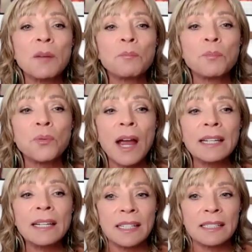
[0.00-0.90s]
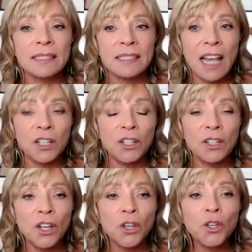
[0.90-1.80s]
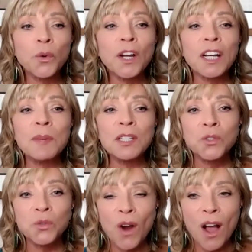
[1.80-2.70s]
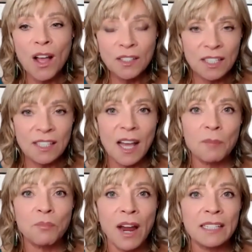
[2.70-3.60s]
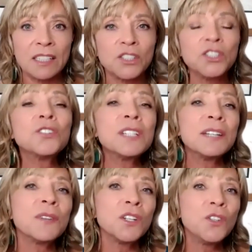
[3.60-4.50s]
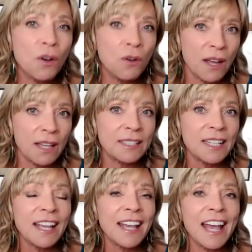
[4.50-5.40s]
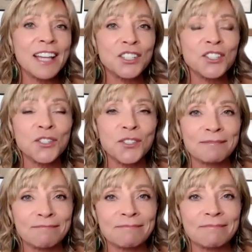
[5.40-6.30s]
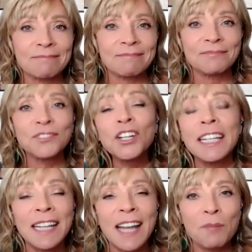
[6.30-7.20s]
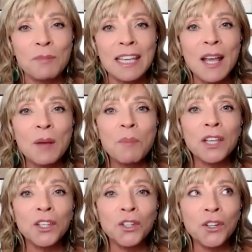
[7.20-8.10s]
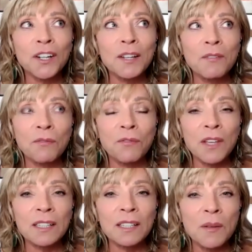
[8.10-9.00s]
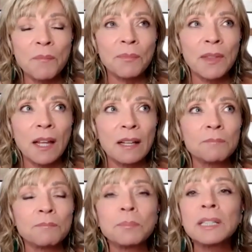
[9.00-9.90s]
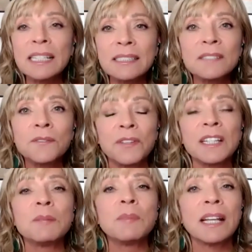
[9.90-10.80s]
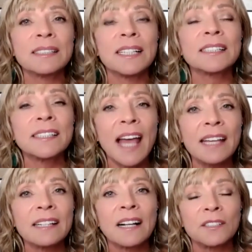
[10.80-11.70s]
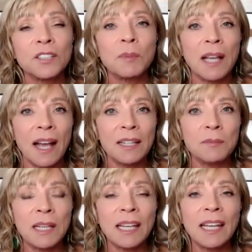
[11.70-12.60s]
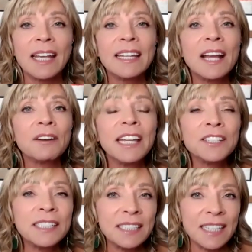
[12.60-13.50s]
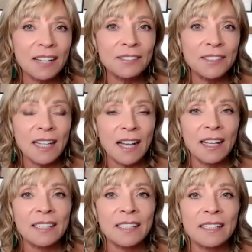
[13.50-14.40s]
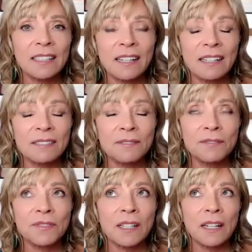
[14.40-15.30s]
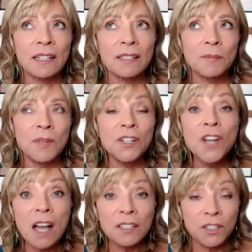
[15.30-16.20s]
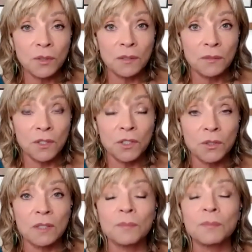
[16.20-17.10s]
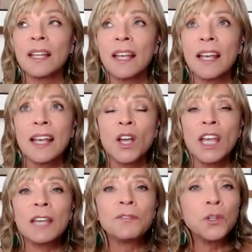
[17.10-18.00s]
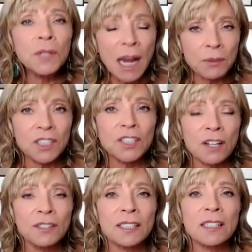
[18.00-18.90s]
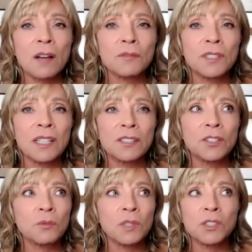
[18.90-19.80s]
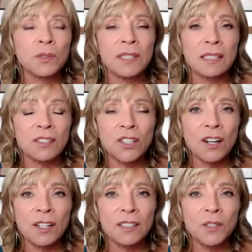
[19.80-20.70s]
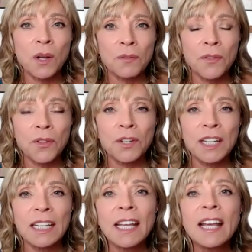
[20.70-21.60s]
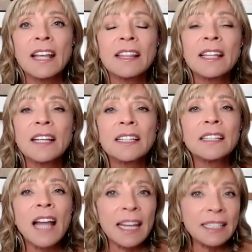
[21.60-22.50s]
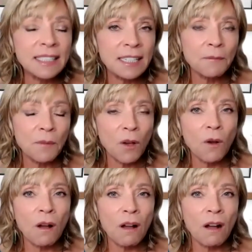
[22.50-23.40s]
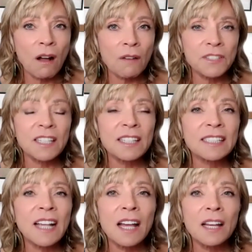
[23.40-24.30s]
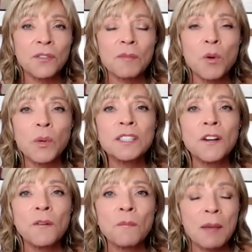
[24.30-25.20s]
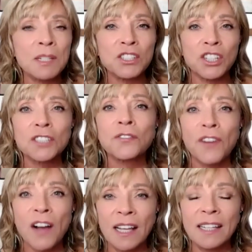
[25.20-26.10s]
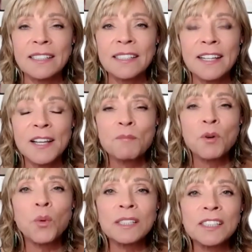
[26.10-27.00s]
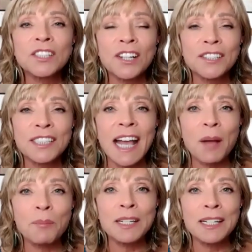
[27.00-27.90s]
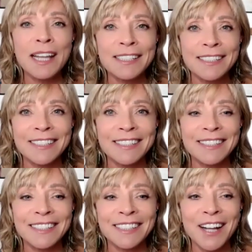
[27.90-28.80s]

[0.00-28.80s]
that brightness and you are going to be drawn to that brightness. You don't even know it as you're looking at me, but you're going to feel a, a pleasant feeling because it's light colored behind me. Now, here's the downside of um, not doing virtual. If you and I were to start this conversation, which was at, started at 1230, the light off to the side from a window might be just fine. But what starts to happen as the